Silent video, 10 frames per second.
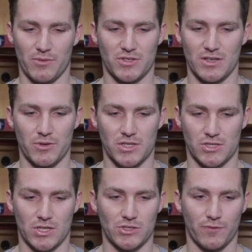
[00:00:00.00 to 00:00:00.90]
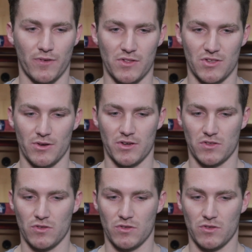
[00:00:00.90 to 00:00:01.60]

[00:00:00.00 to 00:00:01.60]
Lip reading: It was such a fun series